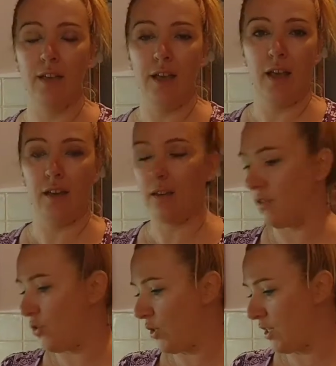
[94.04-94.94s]

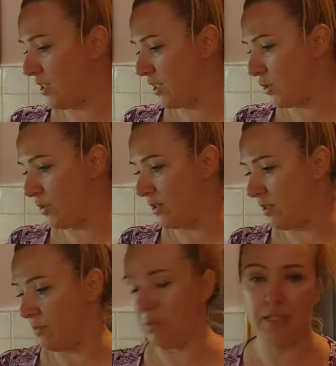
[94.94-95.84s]
You can eat with
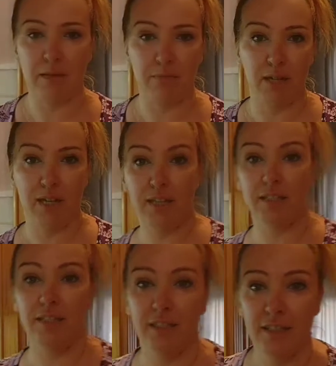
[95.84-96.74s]
the pita bread,
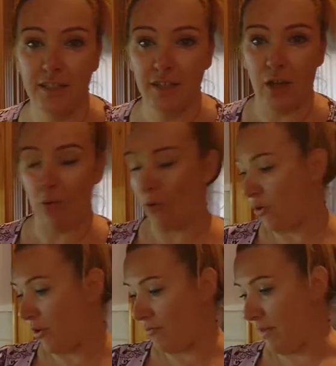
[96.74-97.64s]

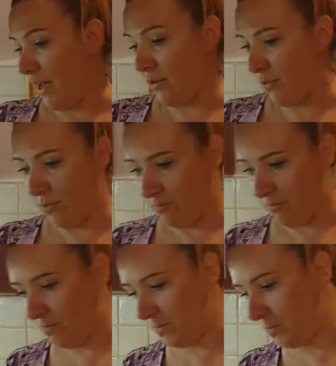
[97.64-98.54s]
or I don't
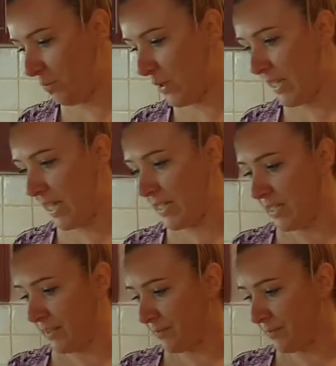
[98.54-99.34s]
know, really anything.